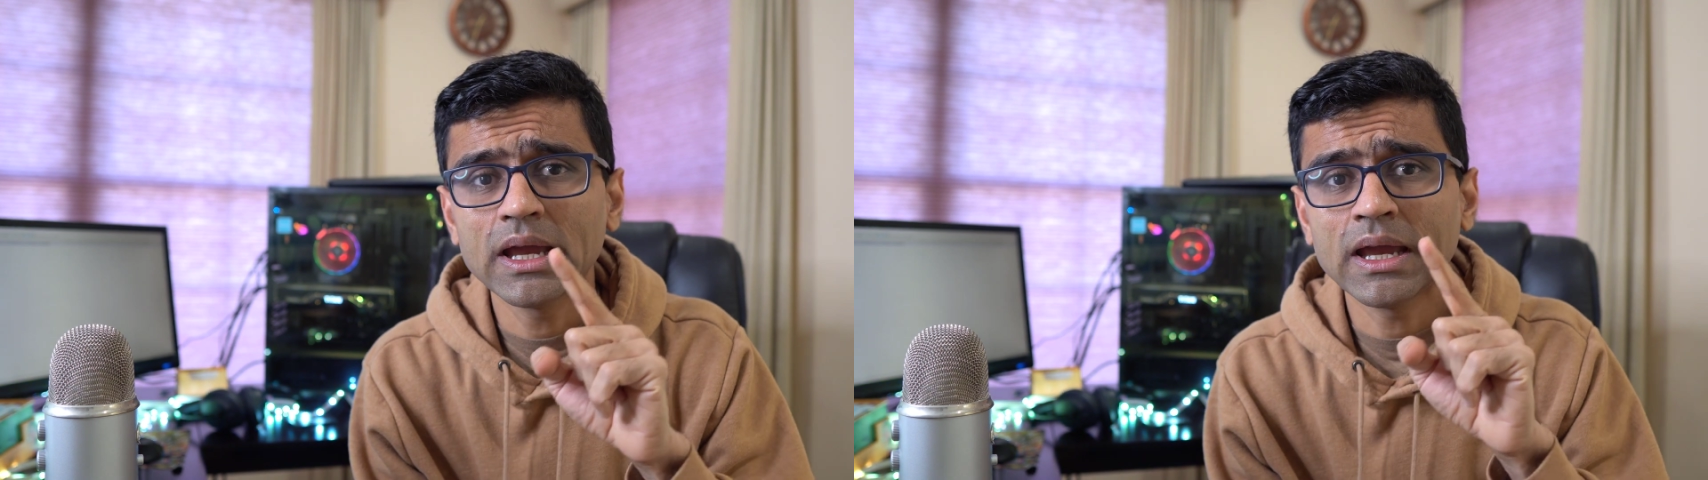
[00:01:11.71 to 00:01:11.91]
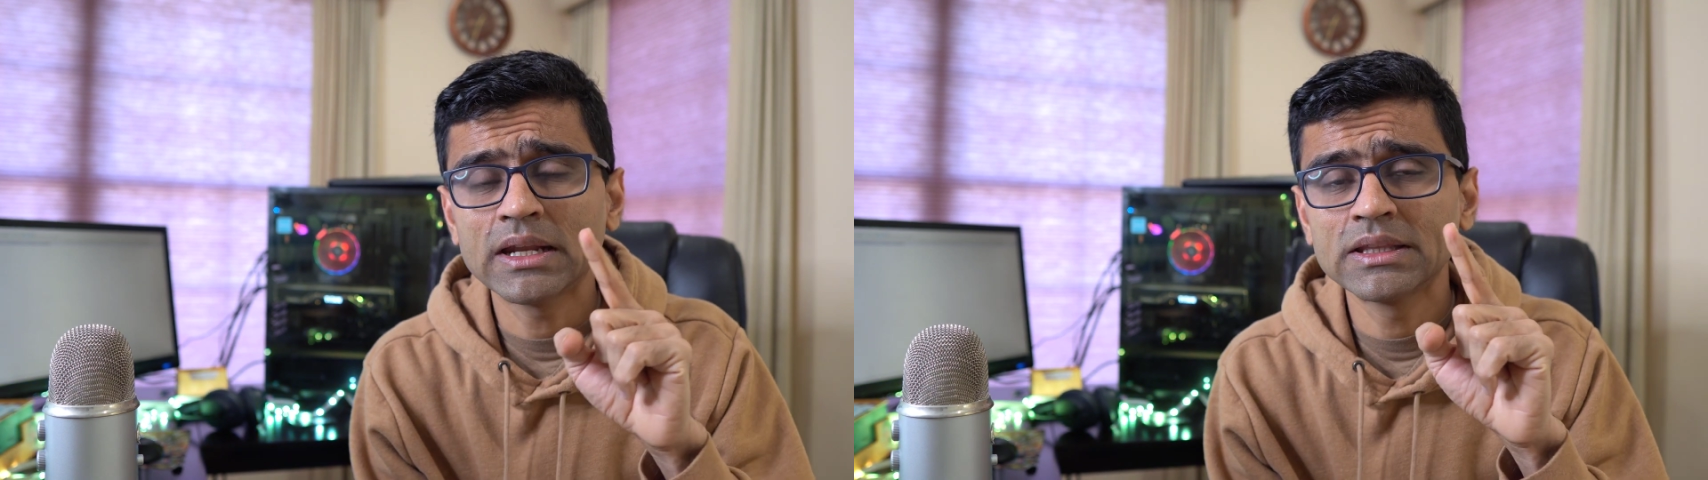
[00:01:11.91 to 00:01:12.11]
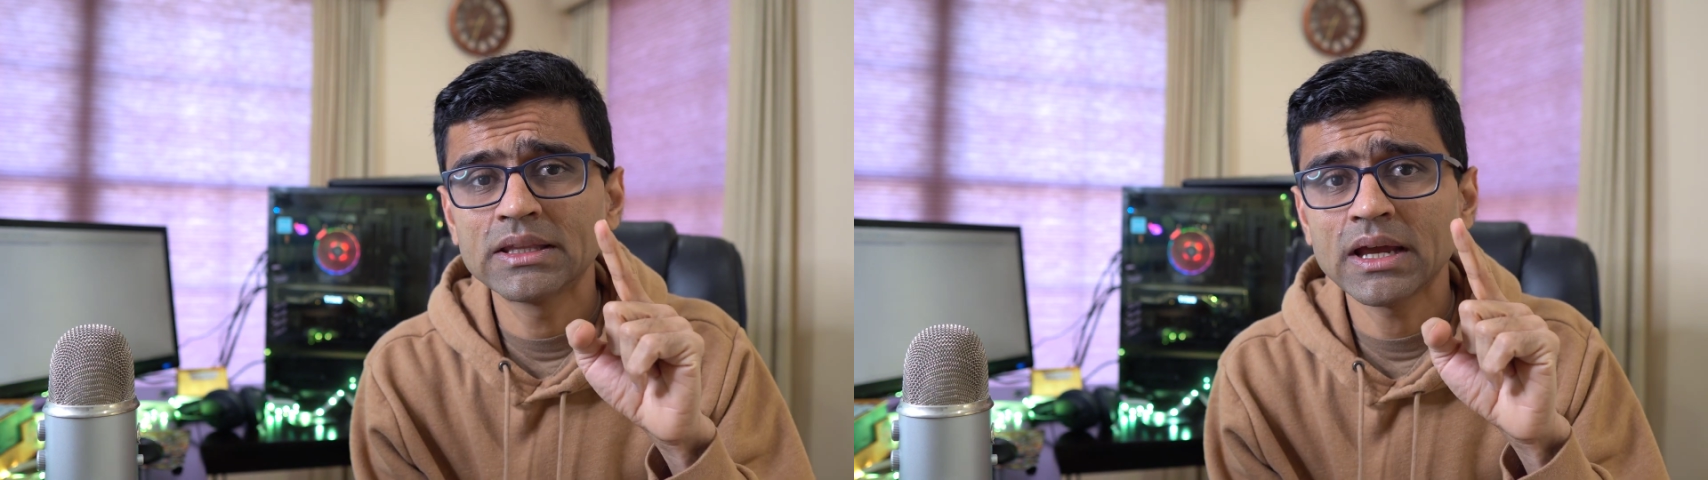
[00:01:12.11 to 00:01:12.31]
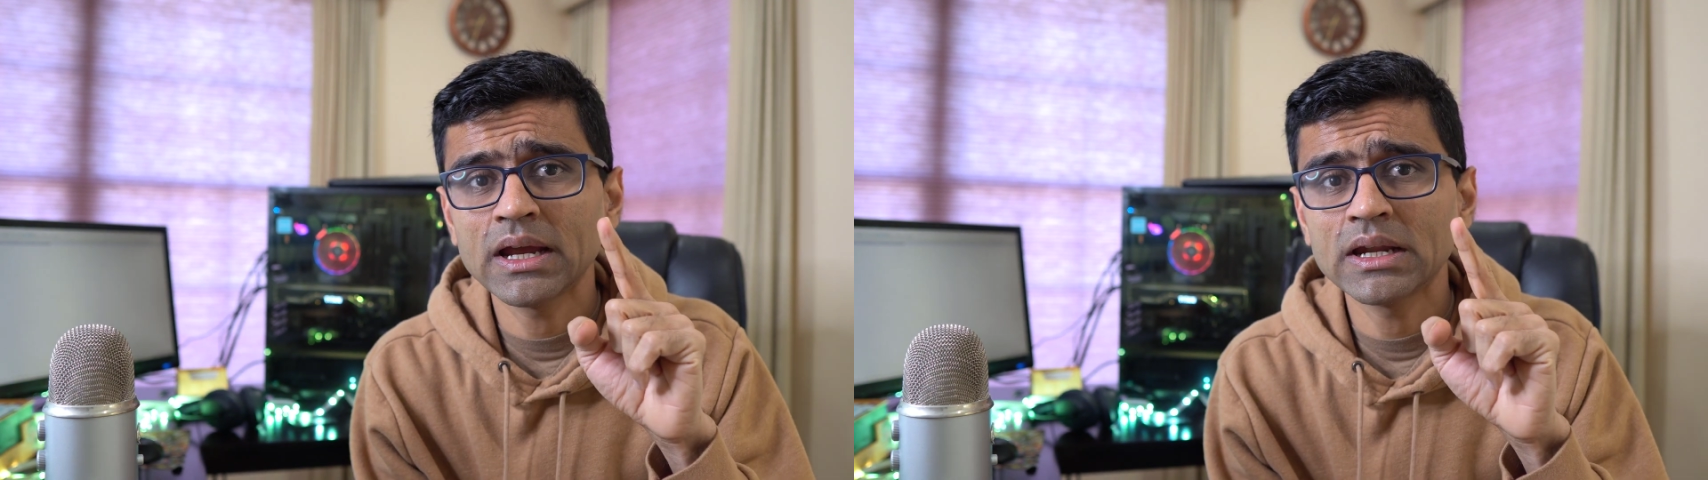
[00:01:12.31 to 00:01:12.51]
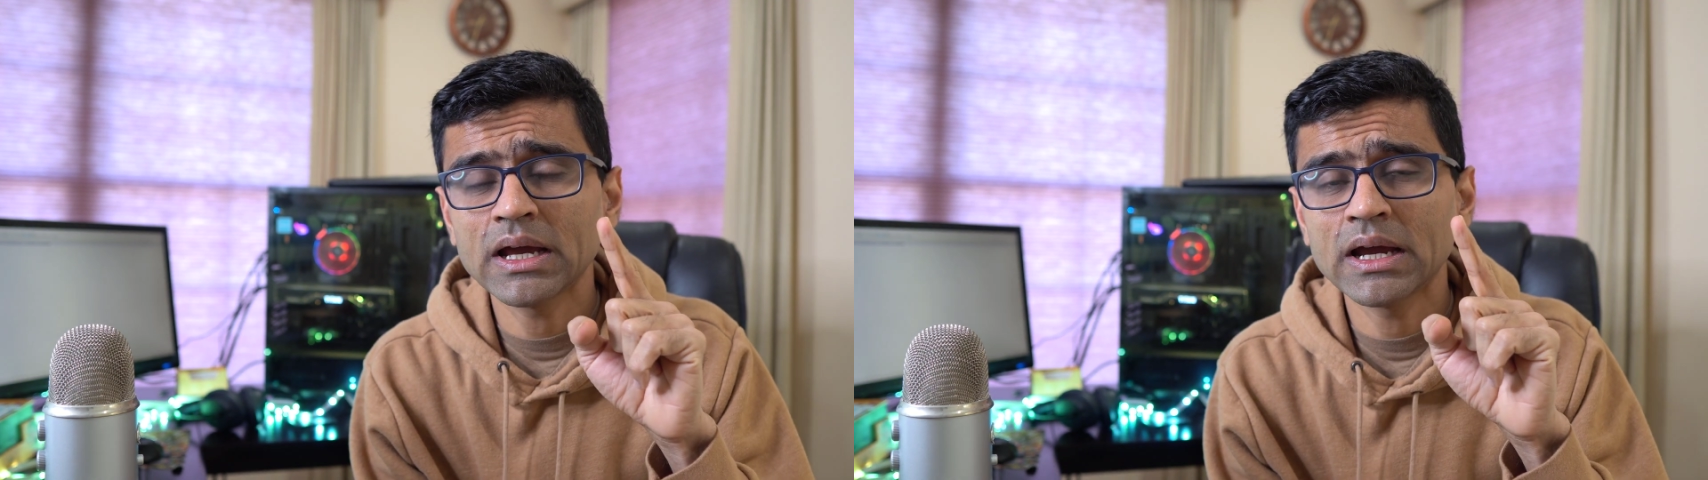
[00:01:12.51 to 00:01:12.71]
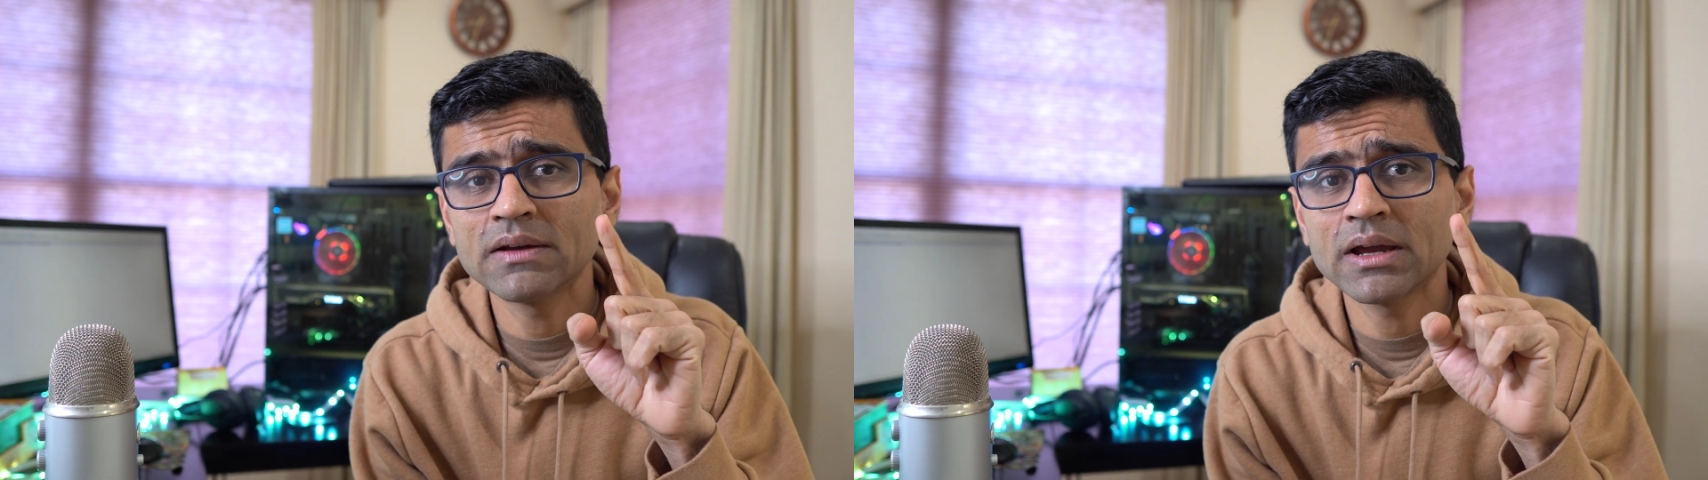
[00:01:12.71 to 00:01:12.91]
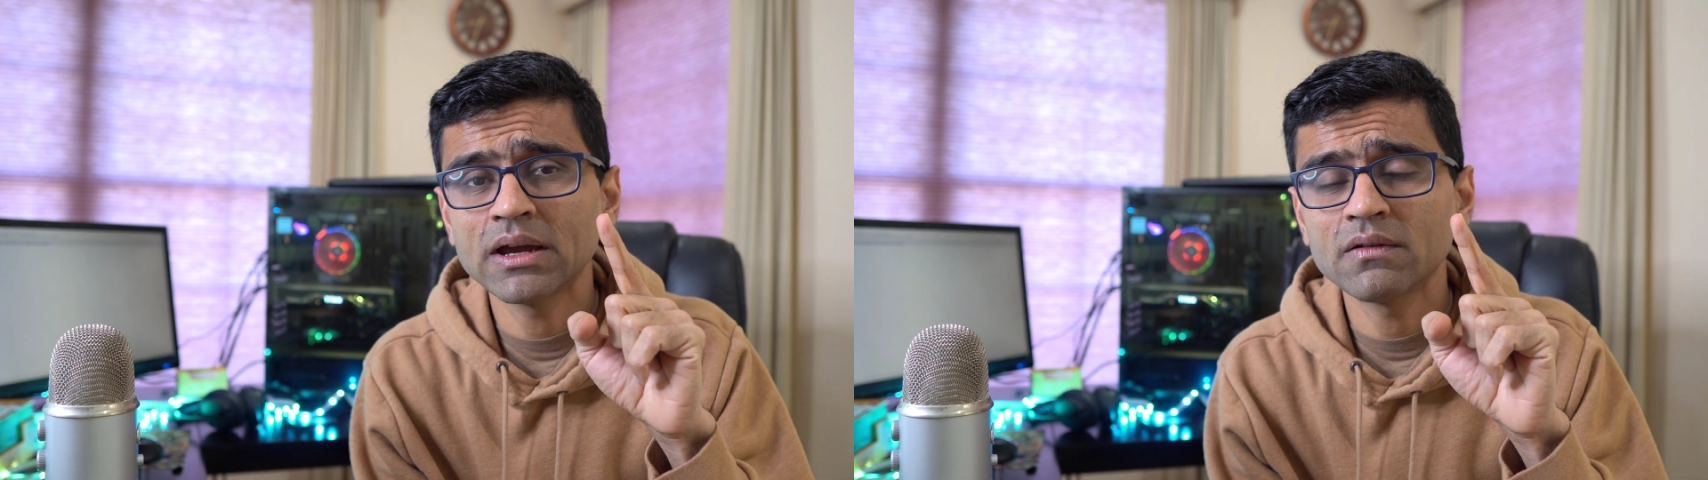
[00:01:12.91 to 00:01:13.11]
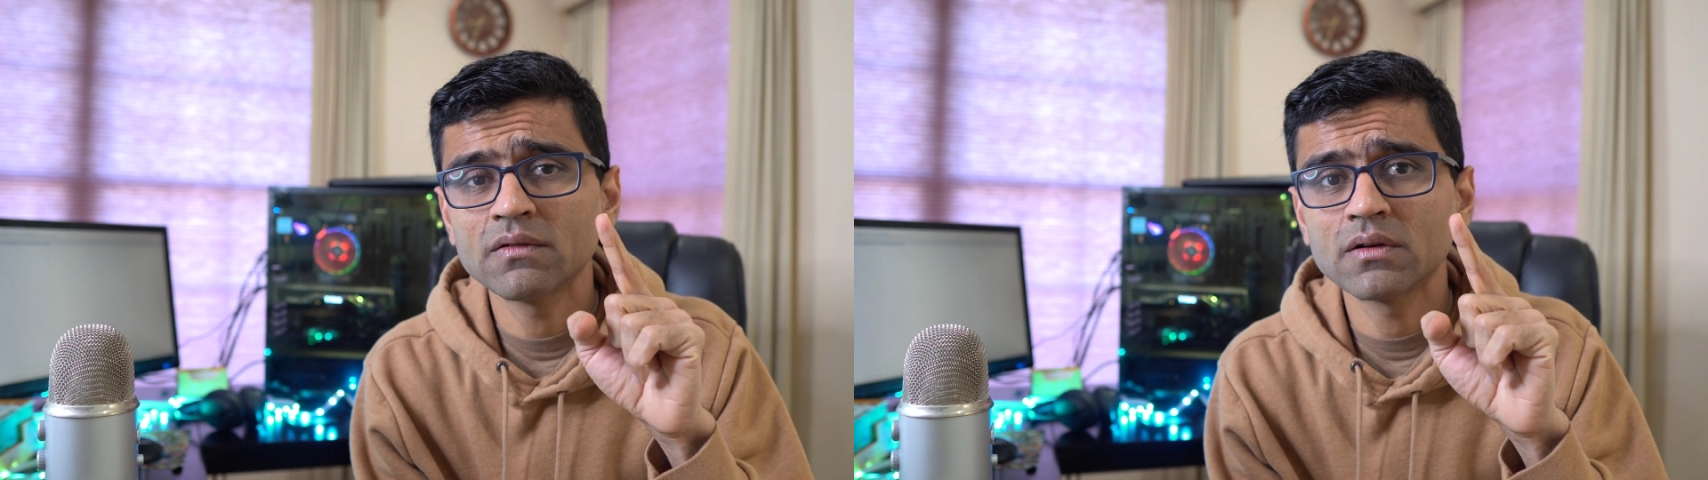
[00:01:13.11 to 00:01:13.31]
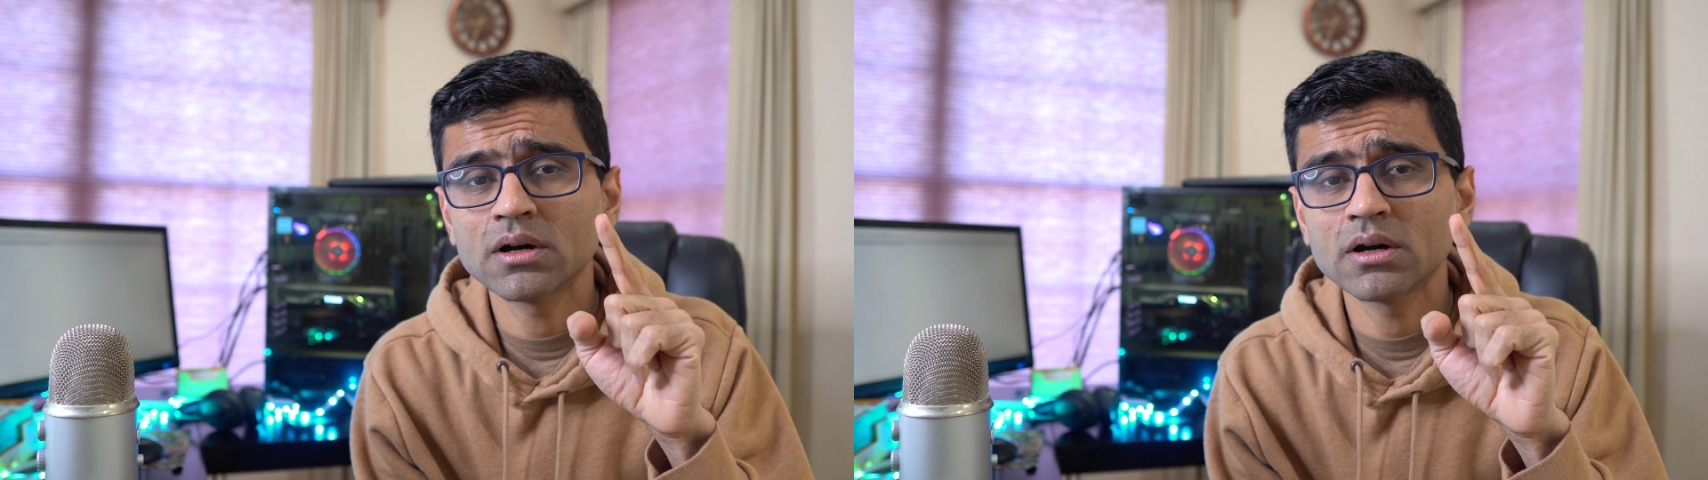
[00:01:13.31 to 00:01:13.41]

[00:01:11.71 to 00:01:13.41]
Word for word: and in the end i have